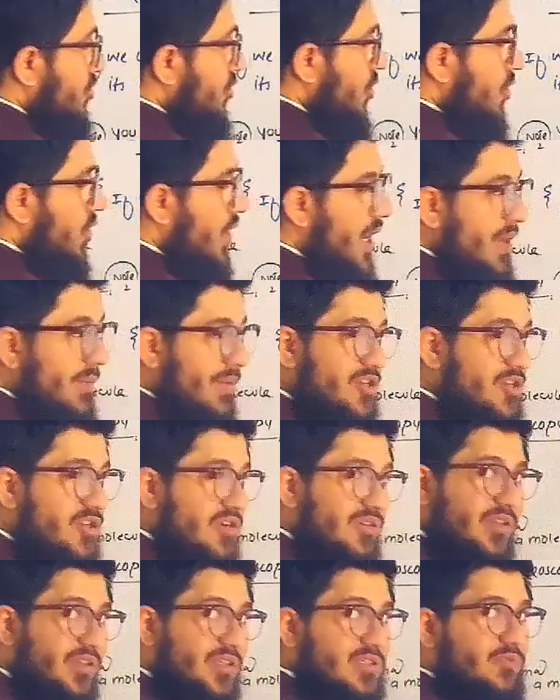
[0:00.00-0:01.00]
So I
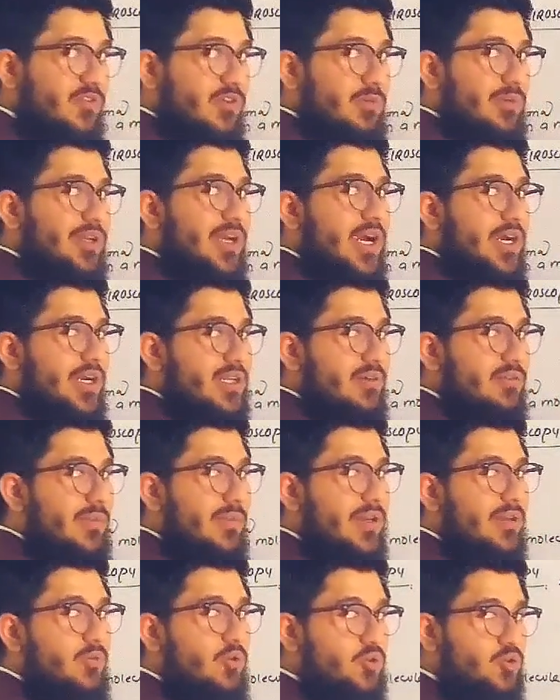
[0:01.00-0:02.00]
mentioned this formaldehyde
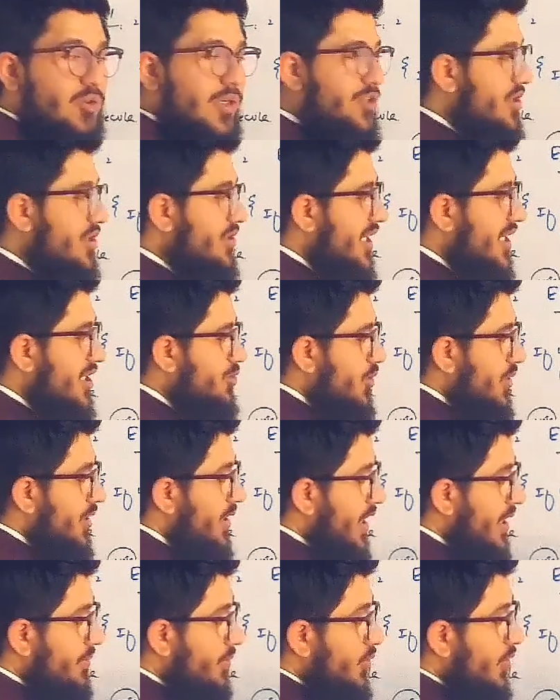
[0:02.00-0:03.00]
in my Urdu lecture, that's
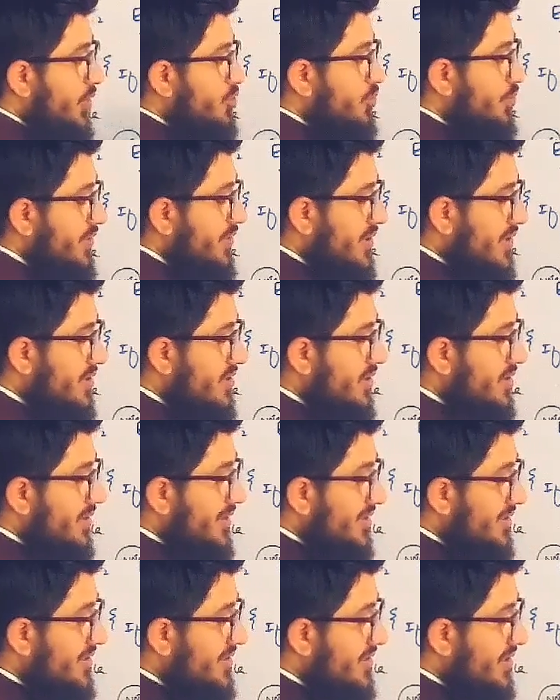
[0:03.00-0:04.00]
why I am going to present
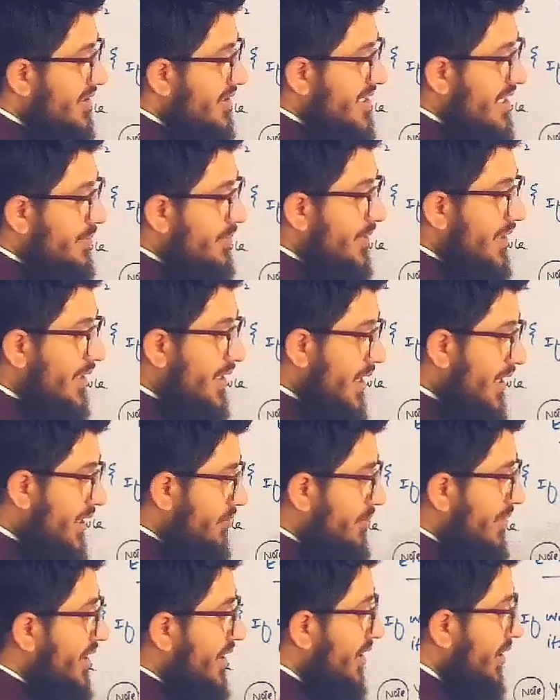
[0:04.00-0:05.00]
this example
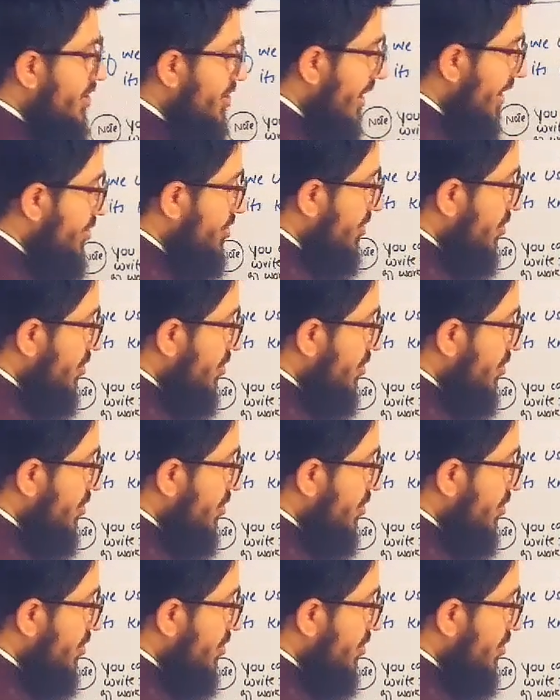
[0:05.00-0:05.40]
again in my English